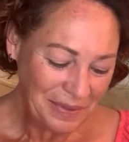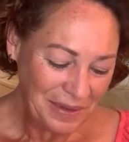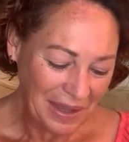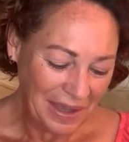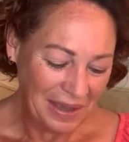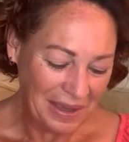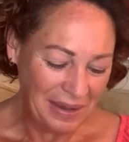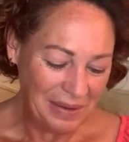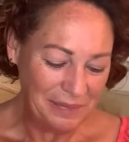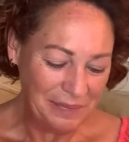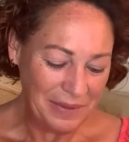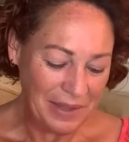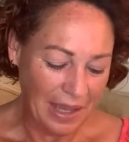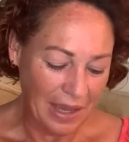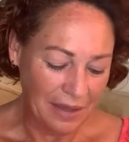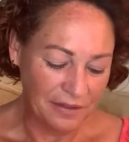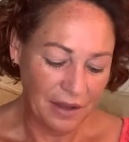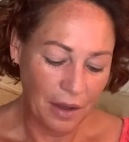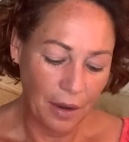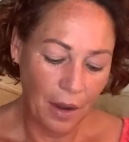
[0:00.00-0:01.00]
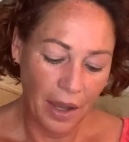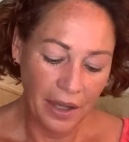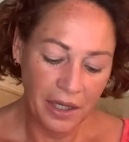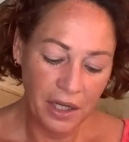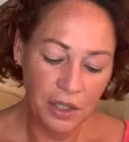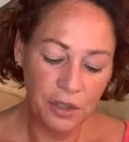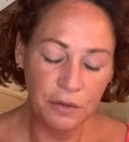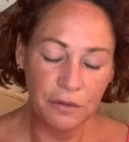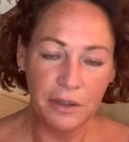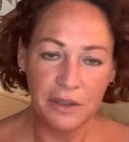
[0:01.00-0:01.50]
yeah, so I
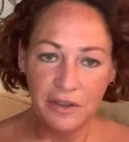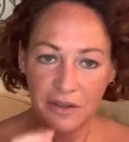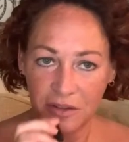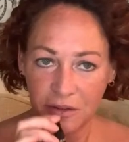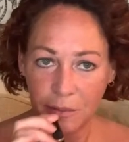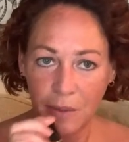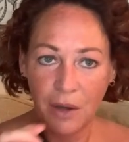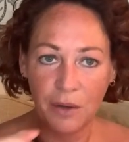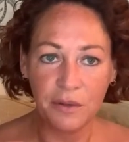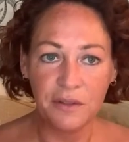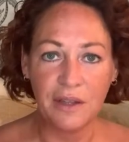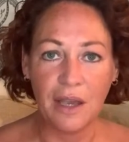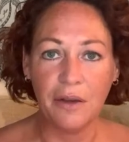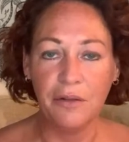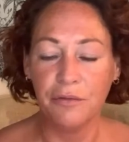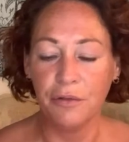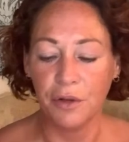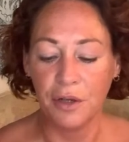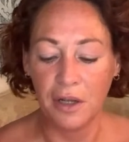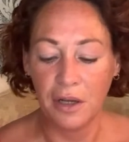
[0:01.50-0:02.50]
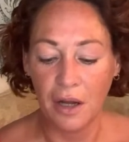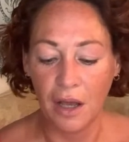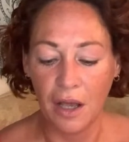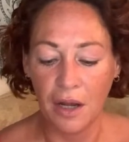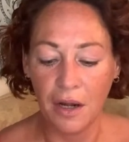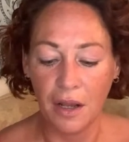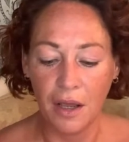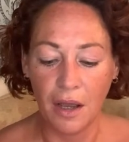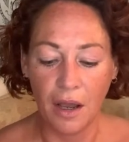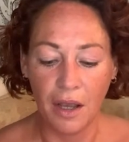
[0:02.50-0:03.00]
can already smell saffron
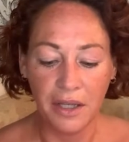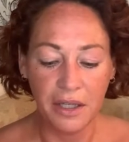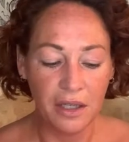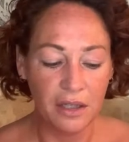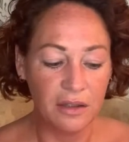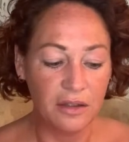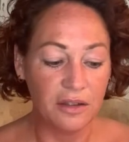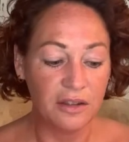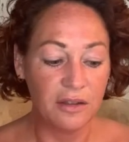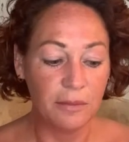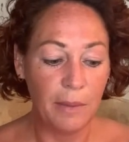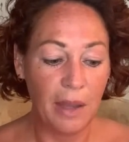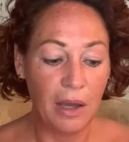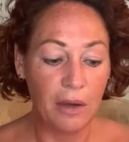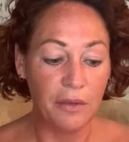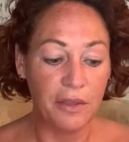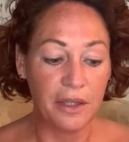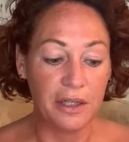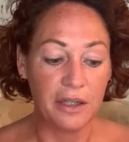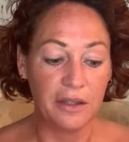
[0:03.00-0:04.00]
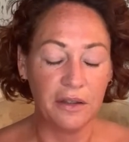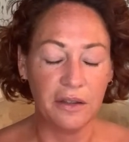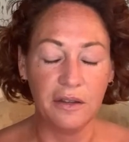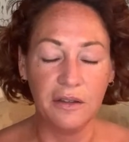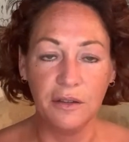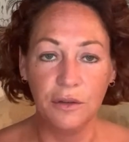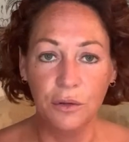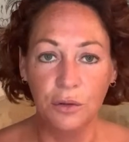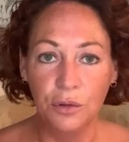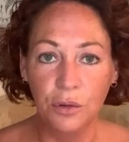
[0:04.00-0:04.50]
and I can smell that it
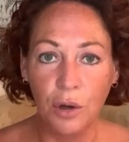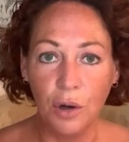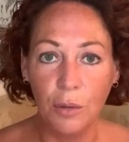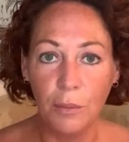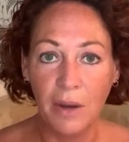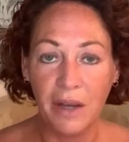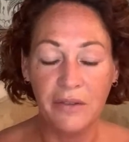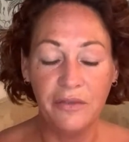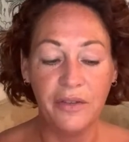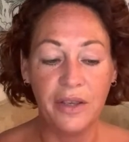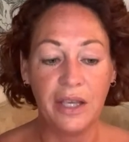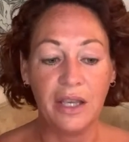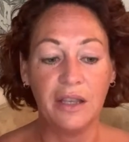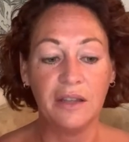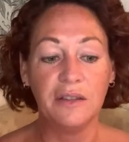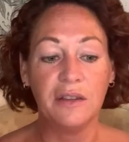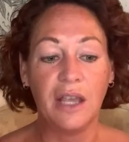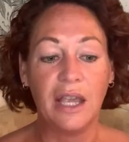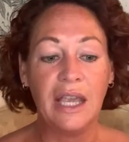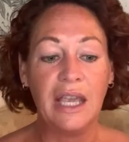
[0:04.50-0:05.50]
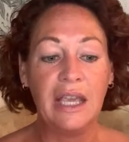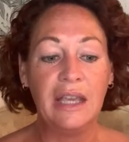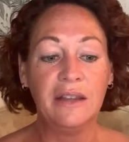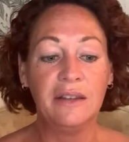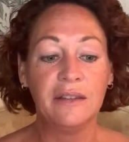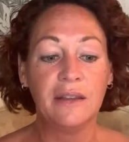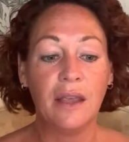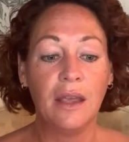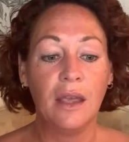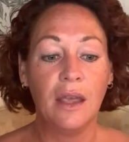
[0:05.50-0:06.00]
is not my thing. It
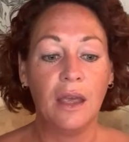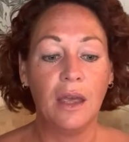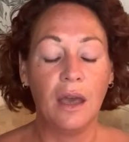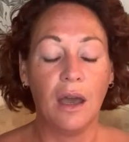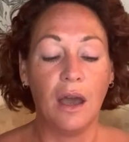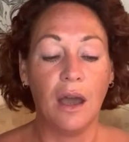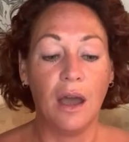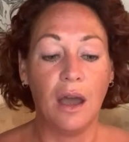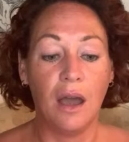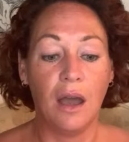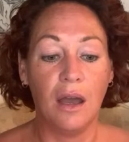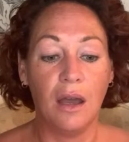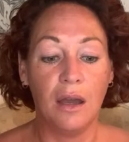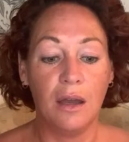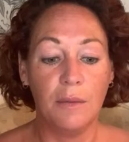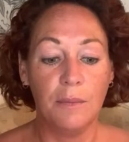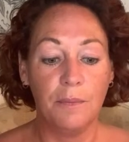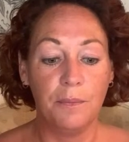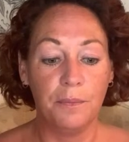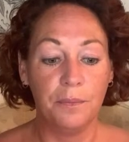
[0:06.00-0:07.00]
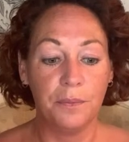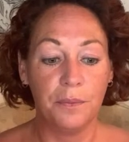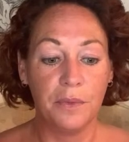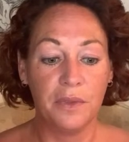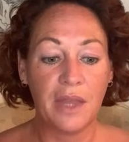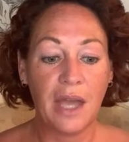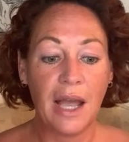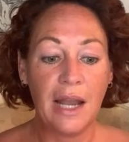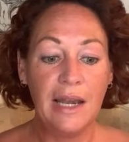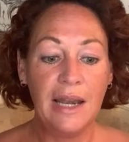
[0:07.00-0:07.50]
is
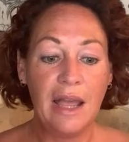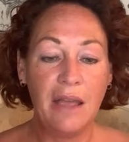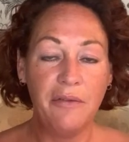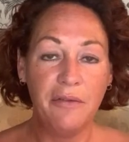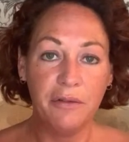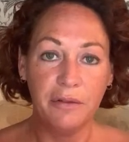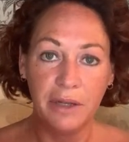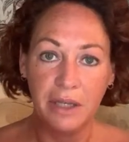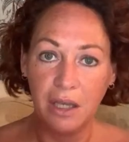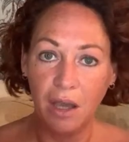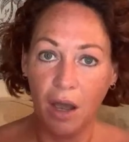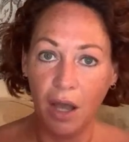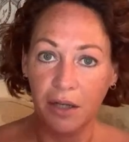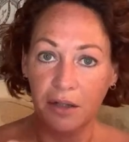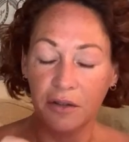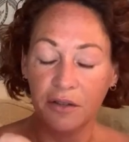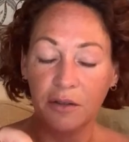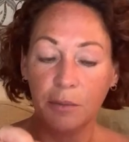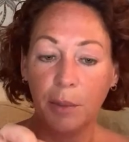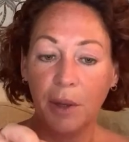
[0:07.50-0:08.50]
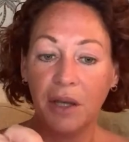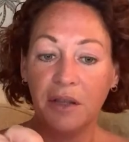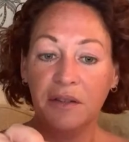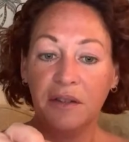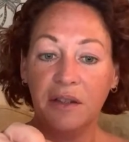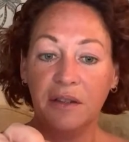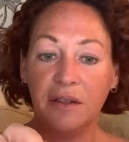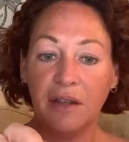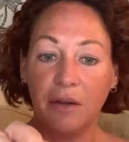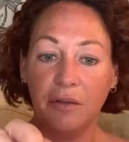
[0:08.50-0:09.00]
that leathery kind of
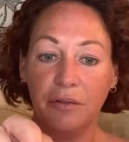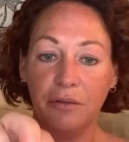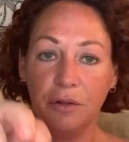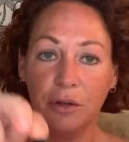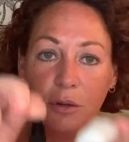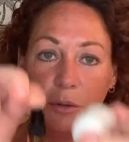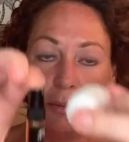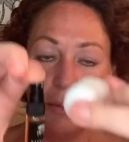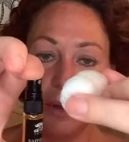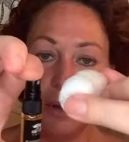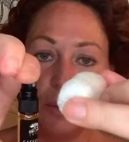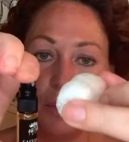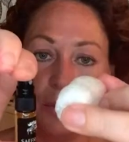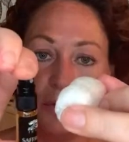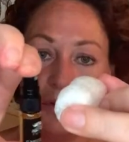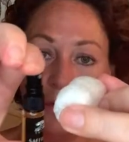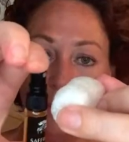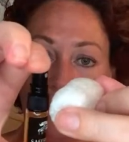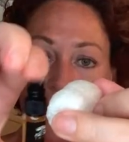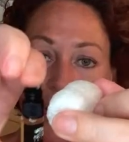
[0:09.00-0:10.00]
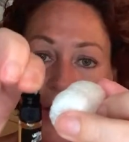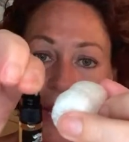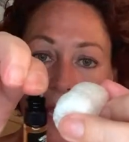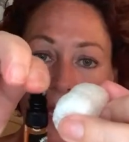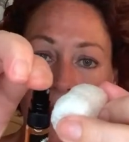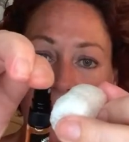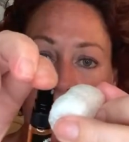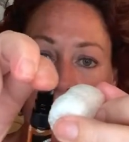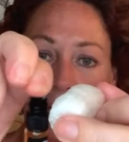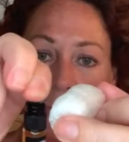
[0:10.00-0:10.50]
spicy saffron, but we'll spray it.